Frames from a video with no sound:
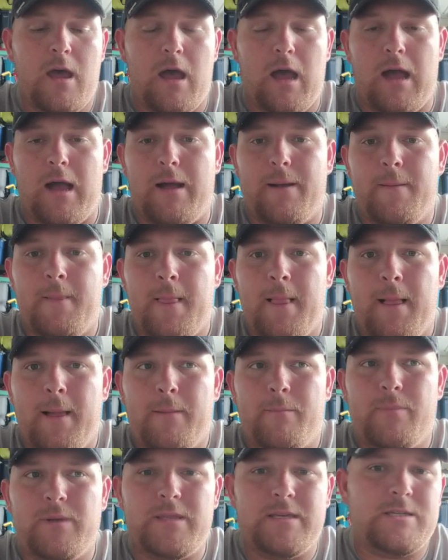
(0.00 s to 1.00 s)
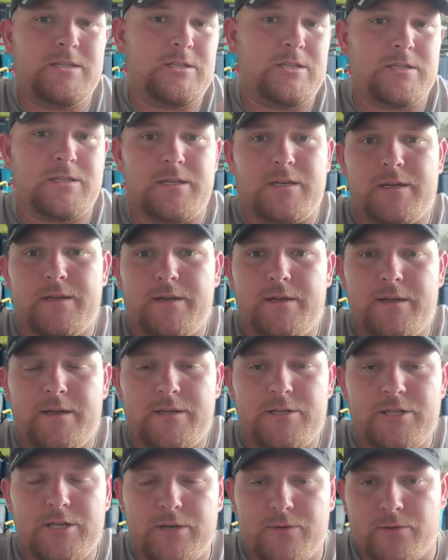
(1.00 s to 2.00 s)
But this is just
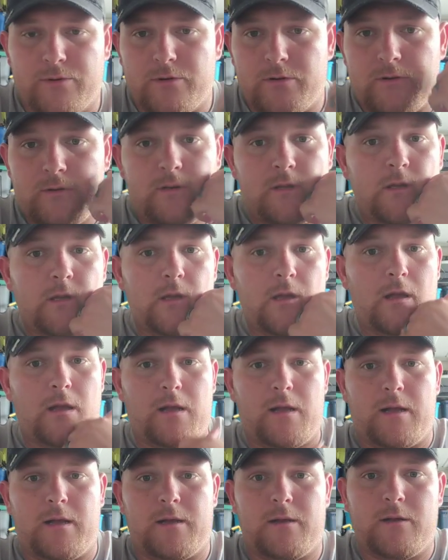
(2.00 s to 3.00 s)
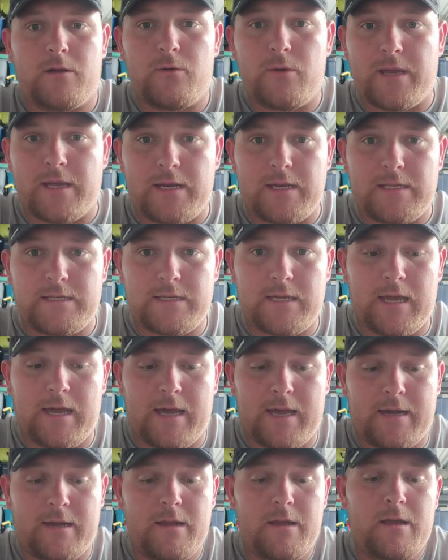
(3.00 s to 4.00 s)
a general quick and easy
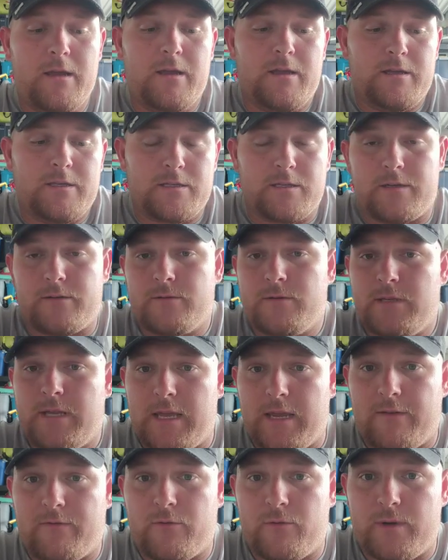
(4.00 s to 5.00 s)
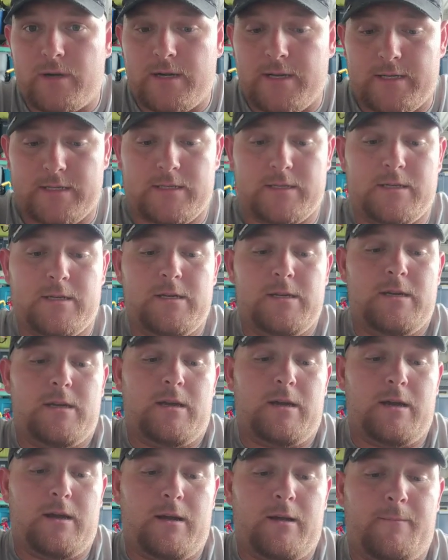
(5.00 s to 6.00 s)
guide, so take it for what it is.
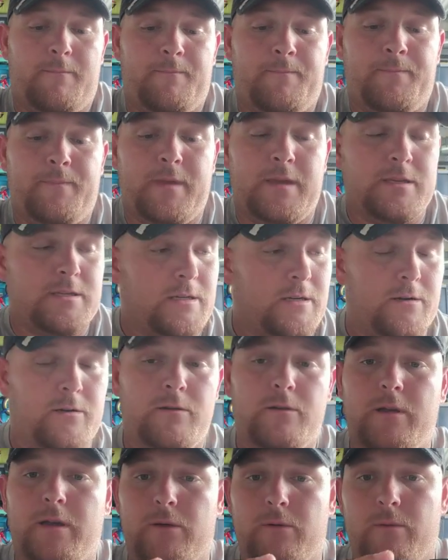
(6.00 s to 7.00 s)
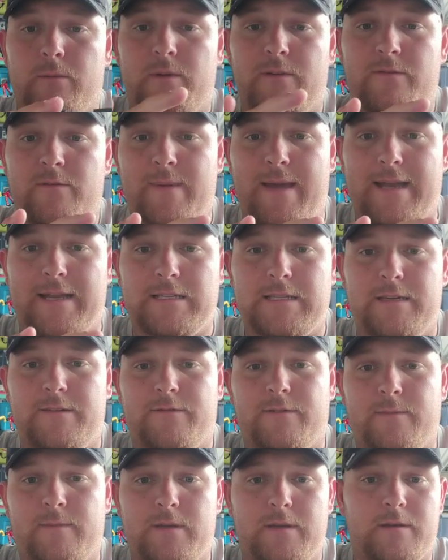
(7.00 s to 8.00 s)
So I'm going to remove the magazine
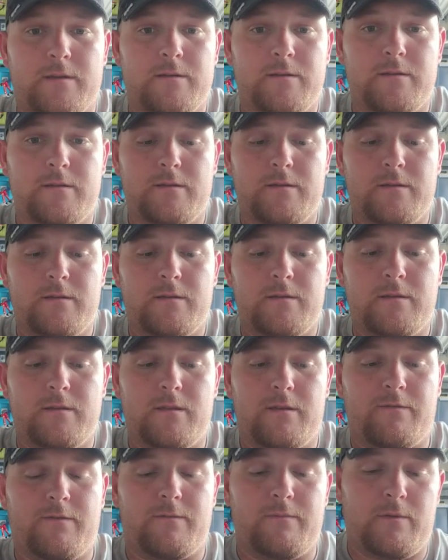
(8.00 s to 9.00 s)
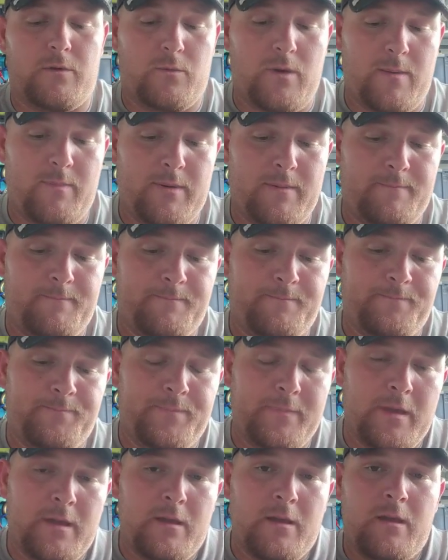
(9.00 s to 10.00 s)
from the weapon,
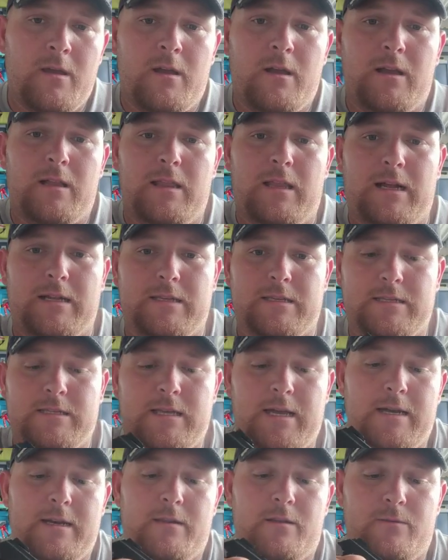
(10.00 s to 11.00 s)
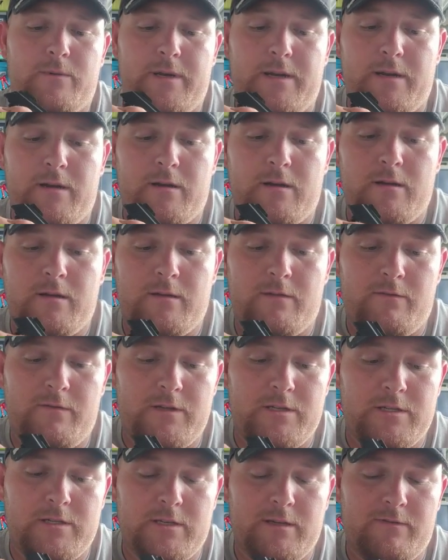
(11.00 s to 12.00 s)
lock the slide to the rear,
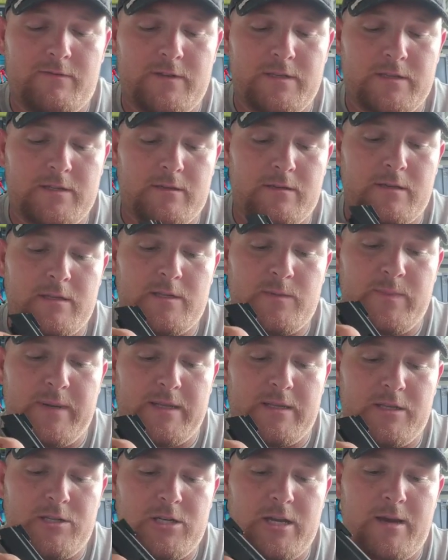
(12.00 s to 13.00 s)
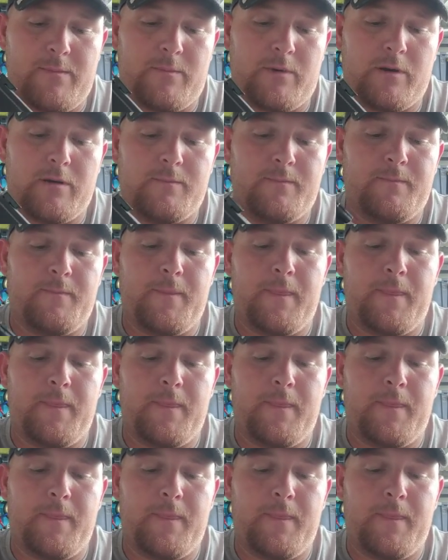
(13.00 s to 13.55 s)
visually and physically inspect the chamber.